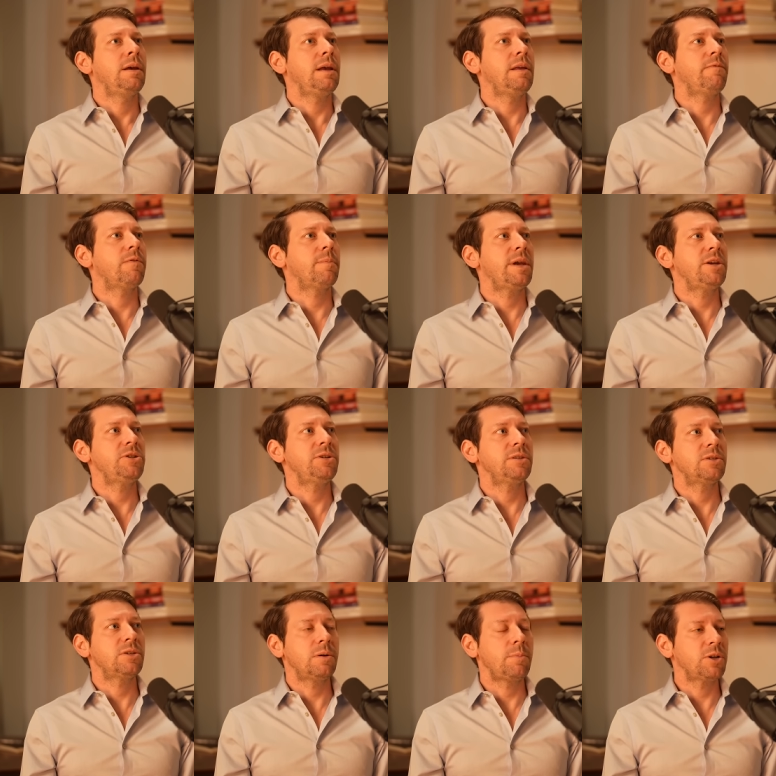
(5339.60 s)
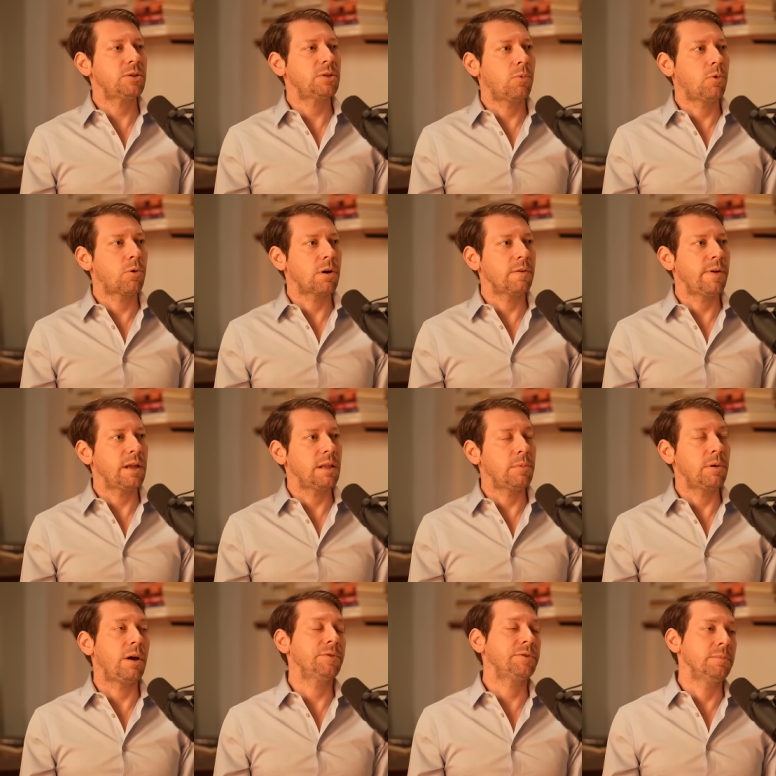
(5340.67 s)
information so much more
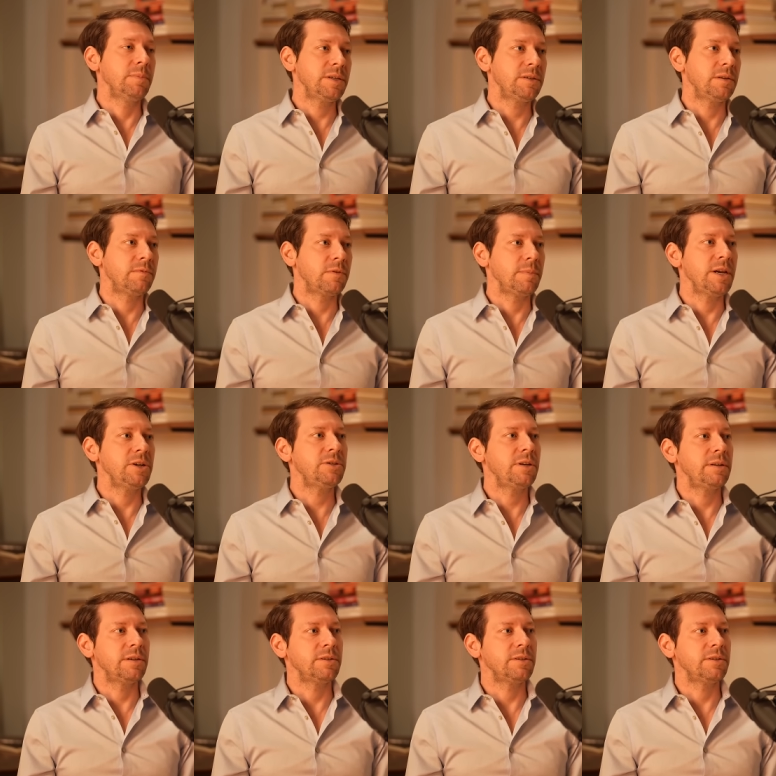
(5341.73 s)
available, also misinformation and